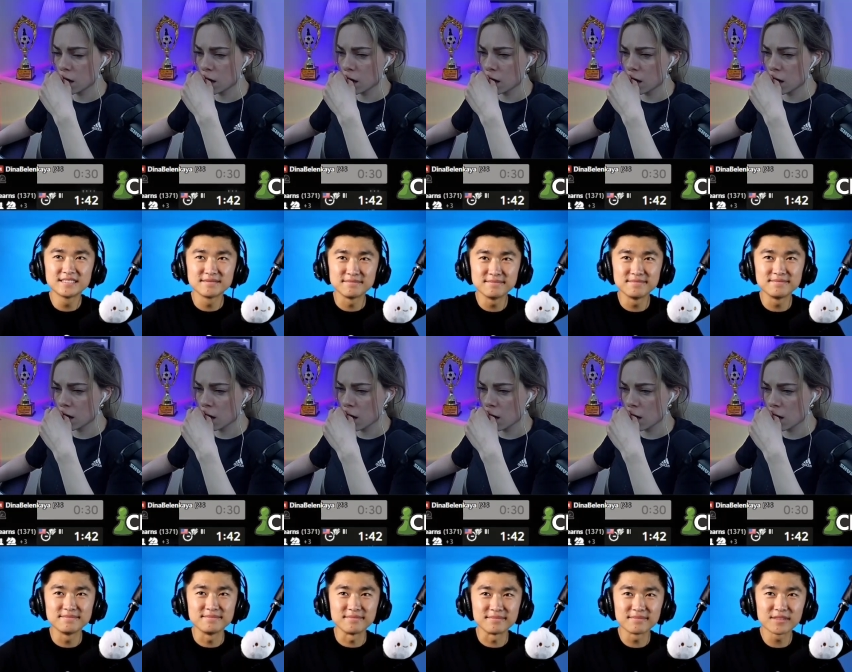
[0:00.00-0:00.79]

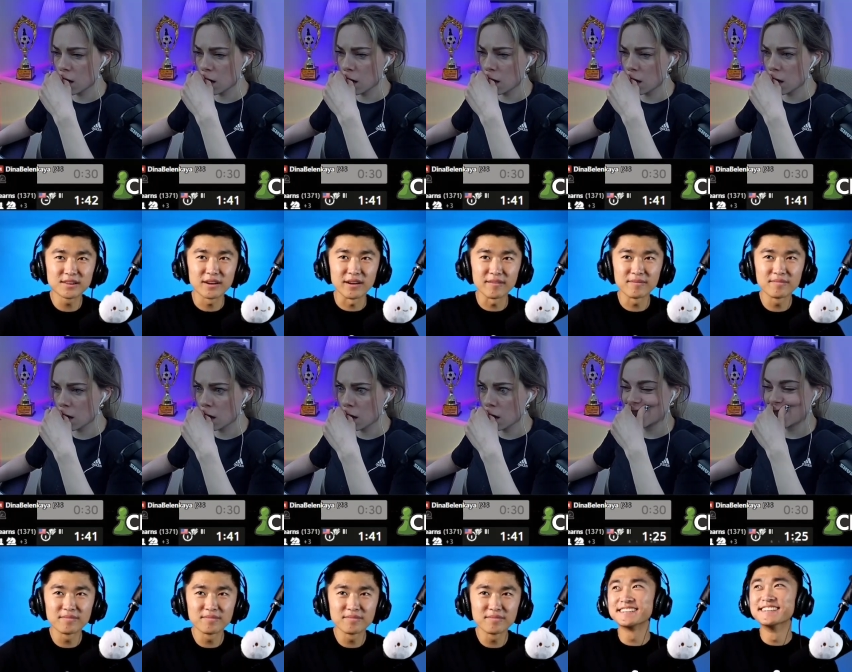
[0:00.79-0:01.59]
Speaker 1: Hmm. Okay.
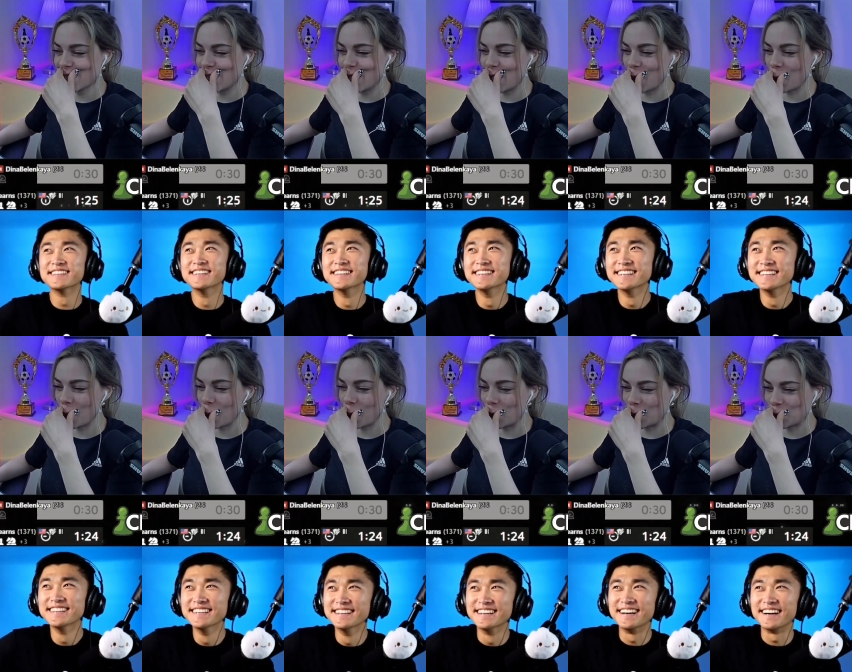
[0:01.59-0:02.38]

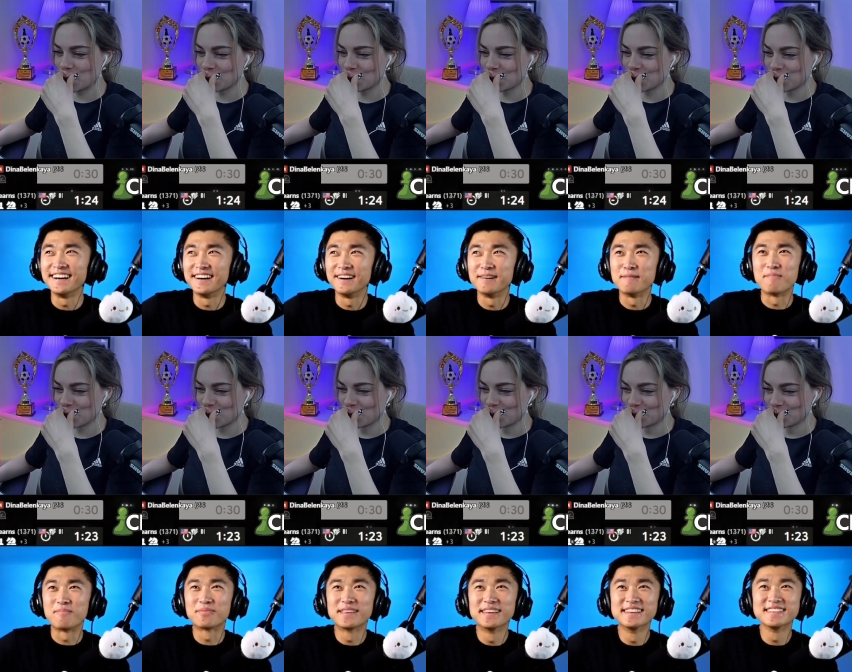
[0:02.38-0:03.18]
Um,
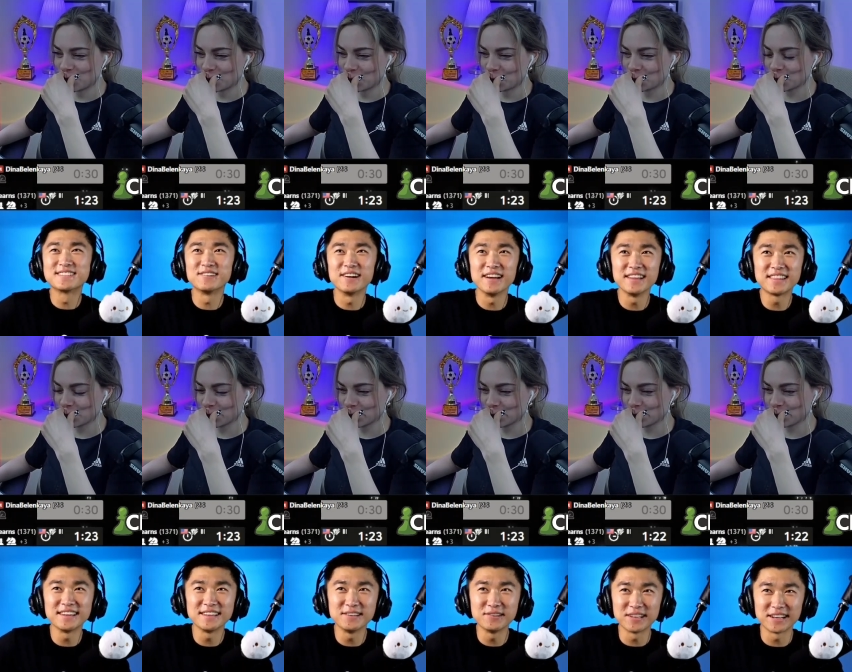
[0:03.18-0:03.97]
is there
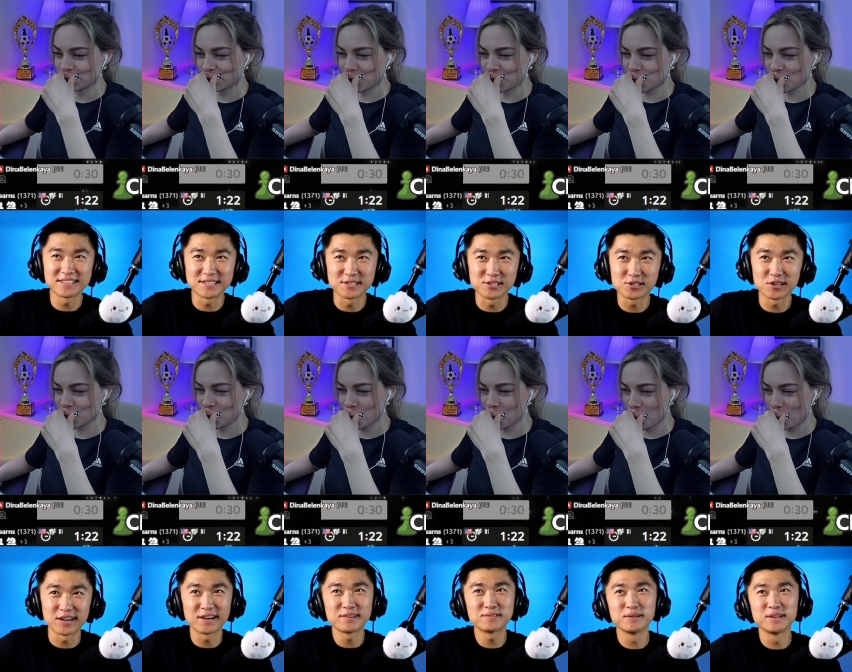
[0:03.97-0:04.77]
anything you'd like to
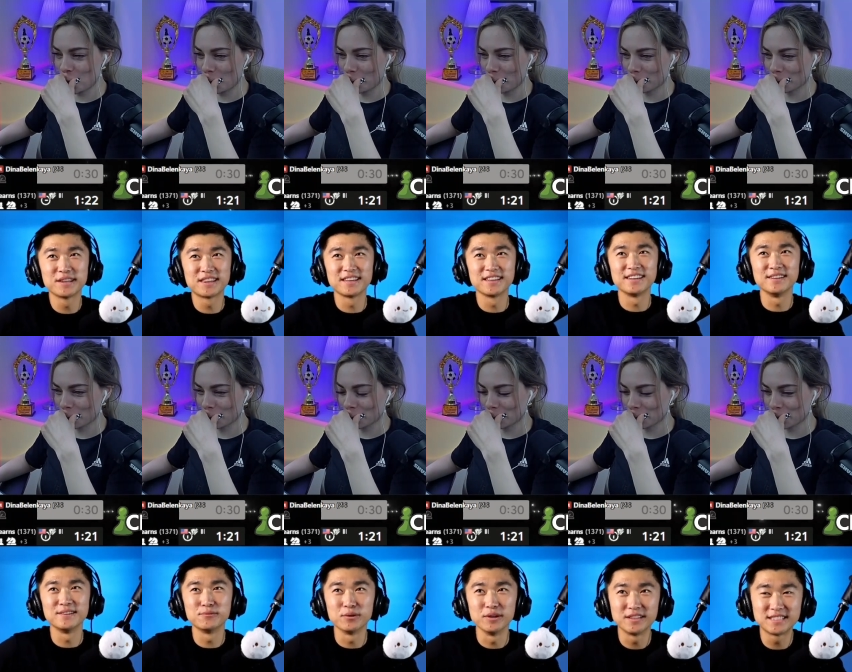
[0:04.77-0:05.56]
share with uh,
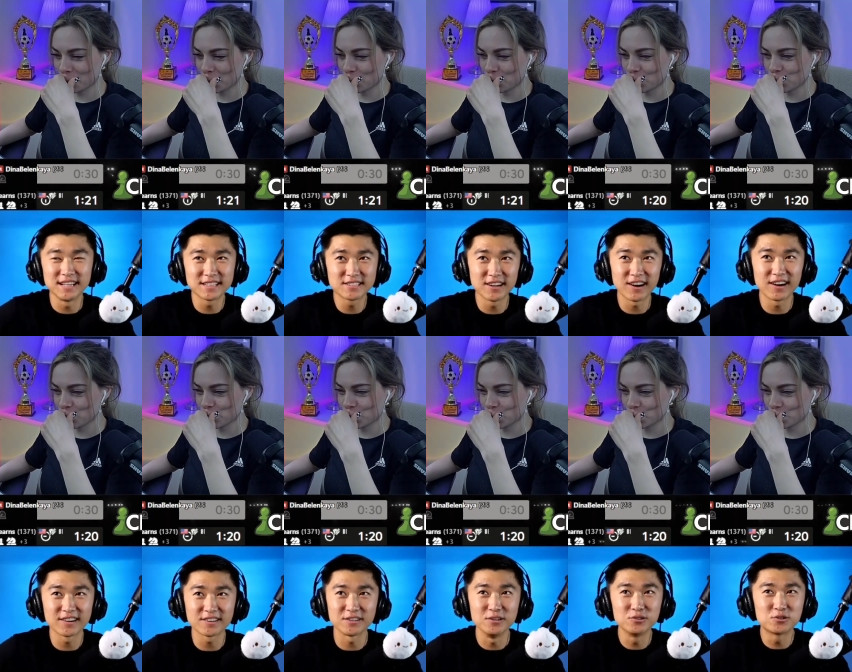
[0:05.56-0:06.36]
with TikTok,
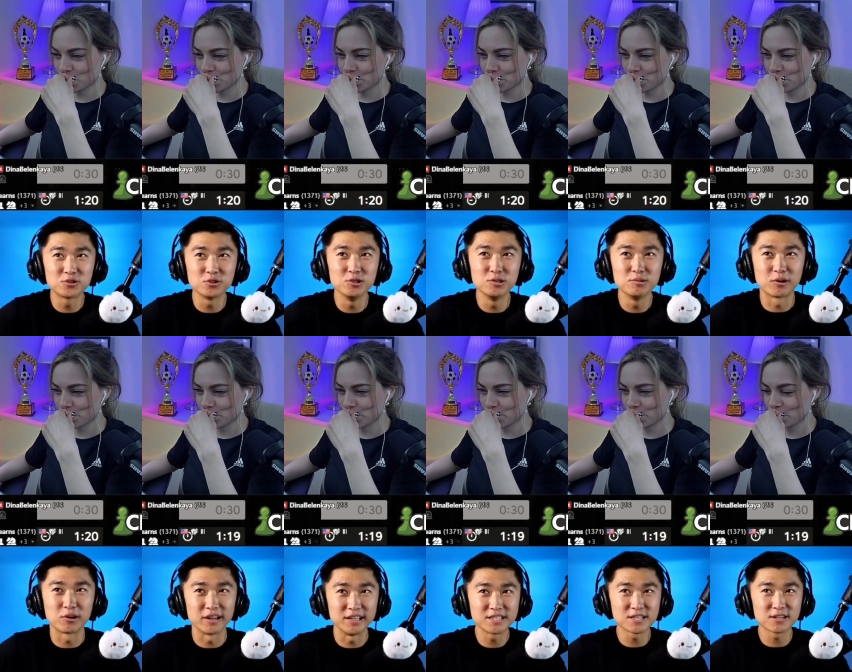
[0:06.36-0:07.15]
YouTube,
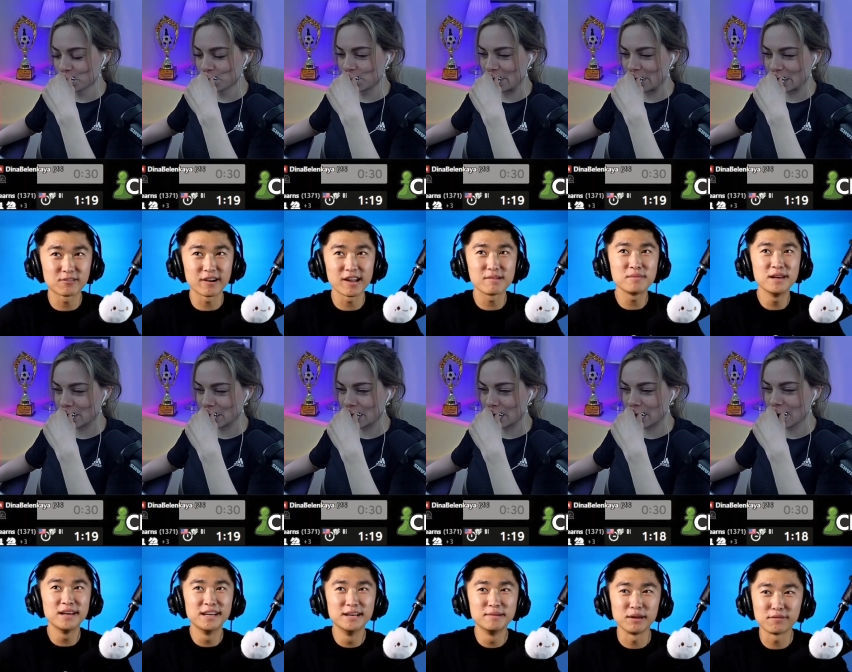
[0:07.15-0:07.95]
or Instagram
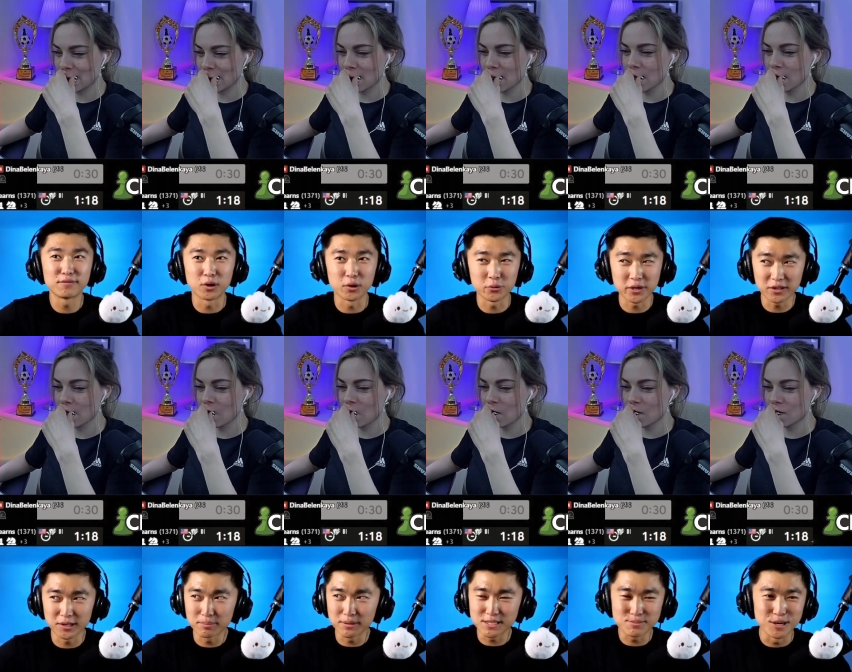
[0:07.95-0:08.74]
before we
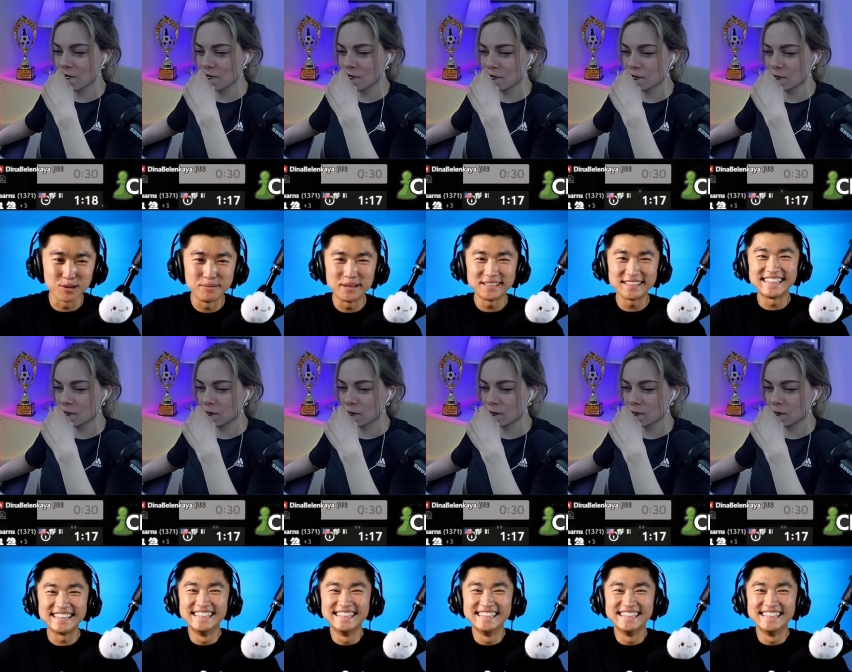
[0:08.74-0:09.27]
clip this moment?